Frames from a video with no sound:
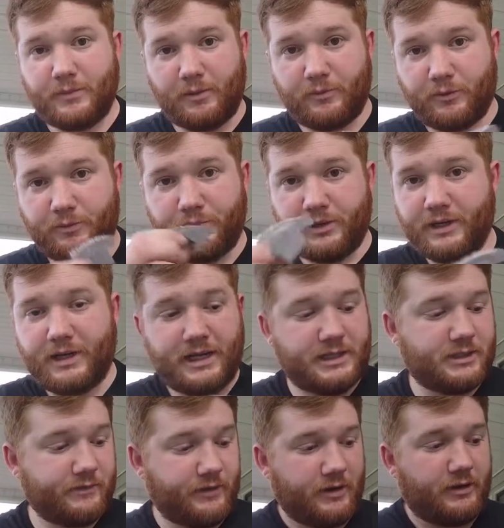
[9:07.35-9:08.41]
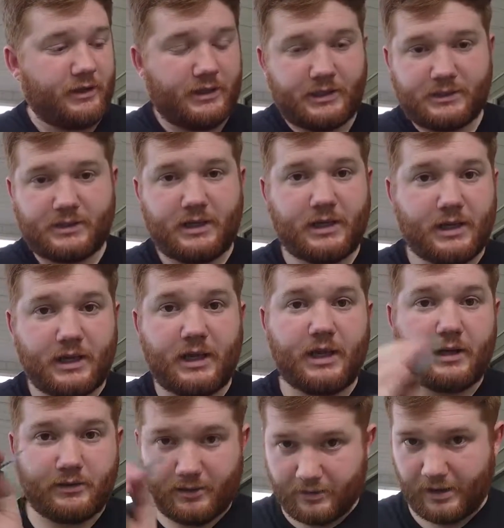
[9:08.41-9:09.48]
I'm going to put adhesive all in this thing
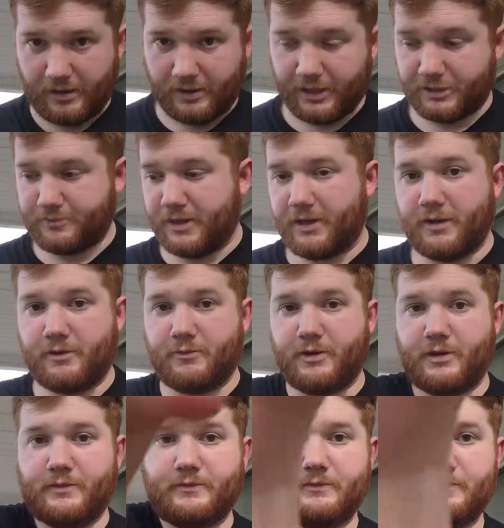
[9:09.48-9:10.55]
again, and I'll catch back up with you.